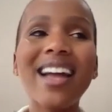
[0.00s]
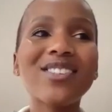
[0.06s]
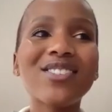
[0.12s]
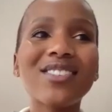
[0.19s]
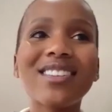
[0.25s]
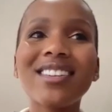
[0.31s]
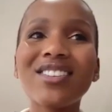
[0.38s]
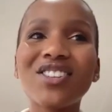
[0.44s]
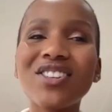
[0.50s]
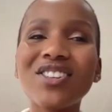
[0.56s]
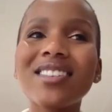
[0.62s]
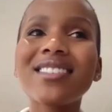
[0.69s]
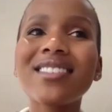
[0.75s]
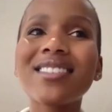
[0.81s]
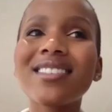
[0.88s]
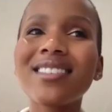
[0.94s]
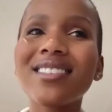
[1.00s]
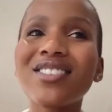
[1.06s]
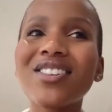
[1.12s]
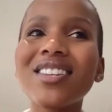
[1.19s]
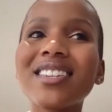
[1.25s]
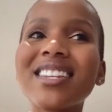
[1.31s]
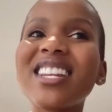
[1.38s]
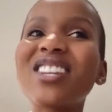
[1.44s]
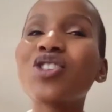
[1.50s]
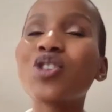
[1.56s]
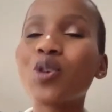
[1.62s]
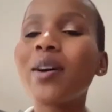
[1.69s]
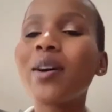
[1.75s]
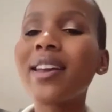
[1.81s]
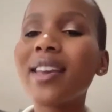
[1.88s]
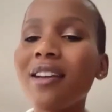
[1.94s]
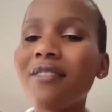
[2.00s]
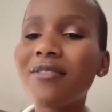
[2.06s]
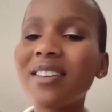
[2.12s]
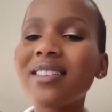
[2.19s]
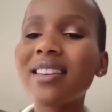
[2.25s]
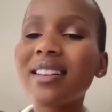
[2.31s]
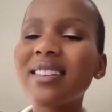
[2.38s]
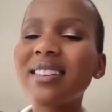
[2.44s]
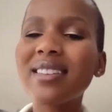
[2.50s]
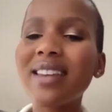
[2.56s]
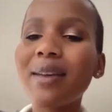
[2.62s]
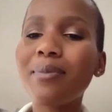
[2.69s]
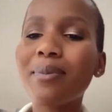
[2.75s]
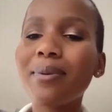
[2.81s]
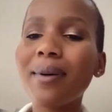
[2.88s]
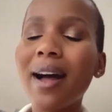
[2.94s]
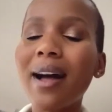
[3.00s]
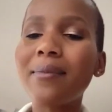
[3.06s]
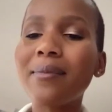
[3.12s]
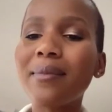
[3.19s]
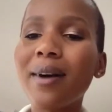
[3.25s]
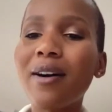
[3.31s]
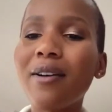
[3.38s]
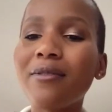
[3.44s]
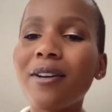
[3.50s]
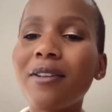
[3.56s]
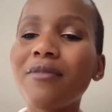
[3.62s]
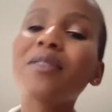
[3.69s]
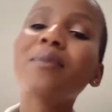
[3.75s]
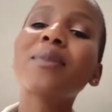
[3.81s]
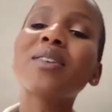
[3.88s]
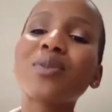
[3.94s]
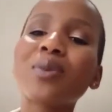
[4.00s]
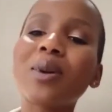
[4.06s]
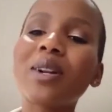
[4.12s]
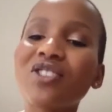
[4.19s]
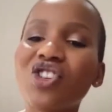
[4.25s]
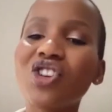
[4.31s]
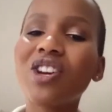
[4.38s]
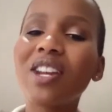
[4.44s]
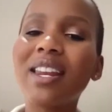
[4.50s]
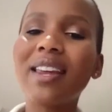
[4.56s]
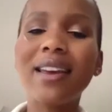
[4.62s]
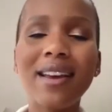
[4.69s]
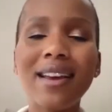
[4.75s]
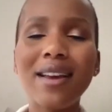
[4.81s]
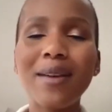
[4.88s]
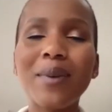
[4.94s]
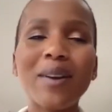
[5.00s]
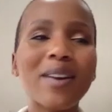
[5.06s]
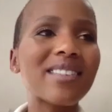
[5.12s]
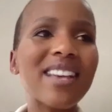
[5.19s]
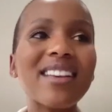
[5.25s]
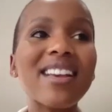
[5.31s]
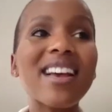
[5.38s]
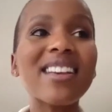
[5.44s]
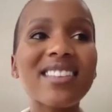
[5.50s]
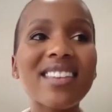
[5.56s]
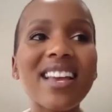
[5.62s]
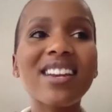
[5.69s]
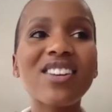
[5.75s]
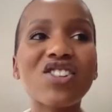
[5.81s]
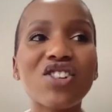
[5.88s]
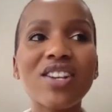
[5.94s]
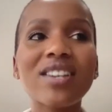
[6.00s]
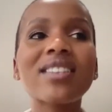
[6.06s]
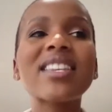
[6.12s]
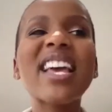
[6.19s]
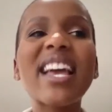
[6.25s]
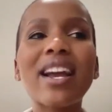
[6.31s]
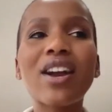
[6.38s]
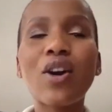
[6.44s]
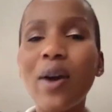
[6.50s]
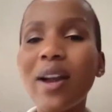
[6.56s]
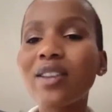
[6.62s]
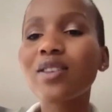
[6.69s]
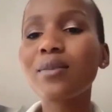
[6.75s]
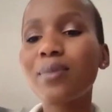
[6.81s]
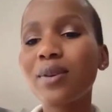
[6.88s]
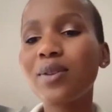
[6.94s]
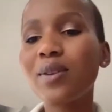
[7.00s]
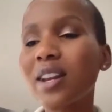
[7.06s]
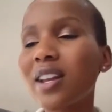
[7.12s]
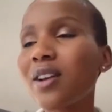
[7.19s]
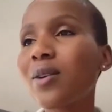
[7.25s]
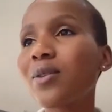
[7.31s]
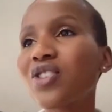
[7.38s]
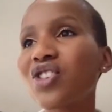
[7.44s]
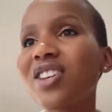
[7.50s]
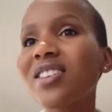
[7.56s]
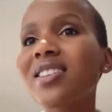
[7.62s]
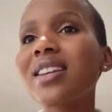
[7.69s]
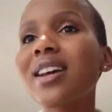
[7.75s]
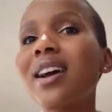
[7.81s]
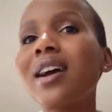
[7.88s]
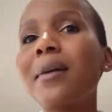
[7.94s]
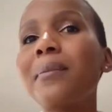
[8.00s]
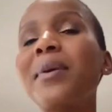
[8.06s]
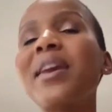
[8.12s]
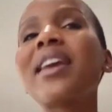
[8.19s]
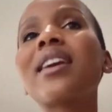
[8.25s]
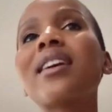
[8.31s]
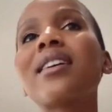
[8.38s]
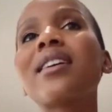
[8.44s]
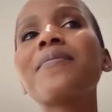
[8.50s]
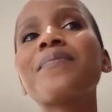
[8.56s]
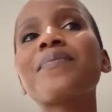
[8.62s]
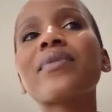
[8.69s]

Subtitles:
and just enjoying every single step of the Miss World journey. Because as I said, just going to Puerto Rico, just being